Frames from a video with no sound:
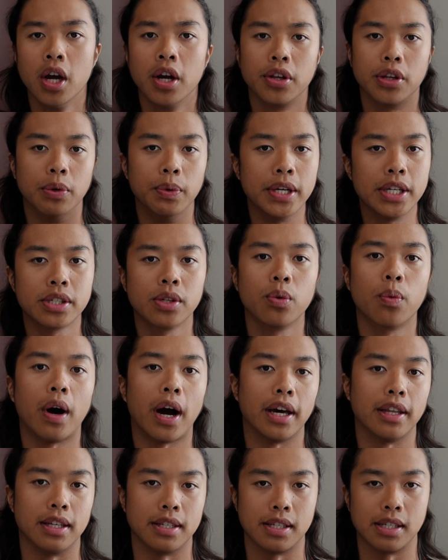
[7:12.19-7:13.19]
The reason
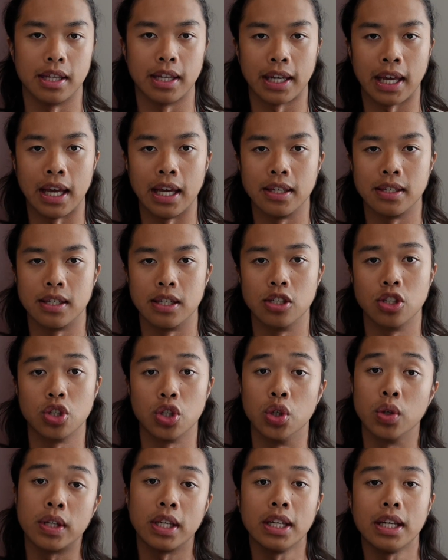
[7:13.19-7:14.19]
why this is the case is
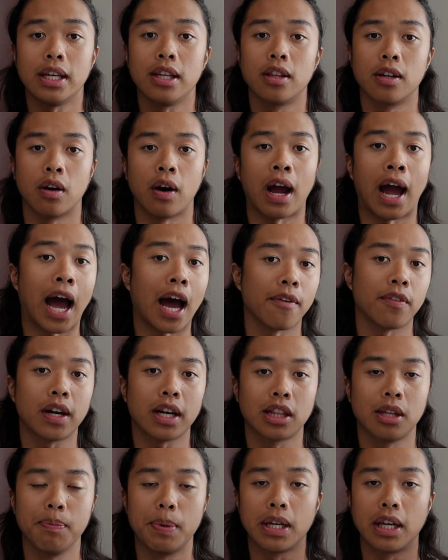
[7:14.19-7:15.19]
you can either have it
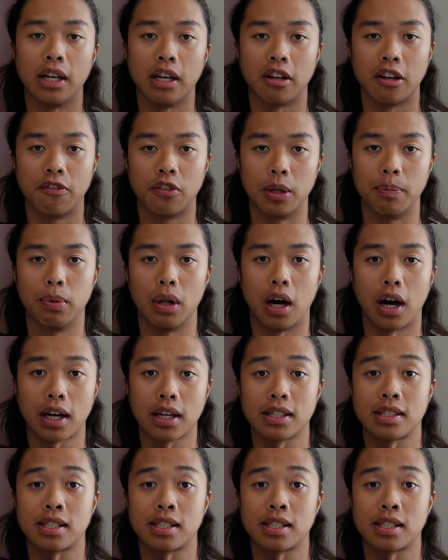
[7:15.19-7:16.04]
at the beginning of the block,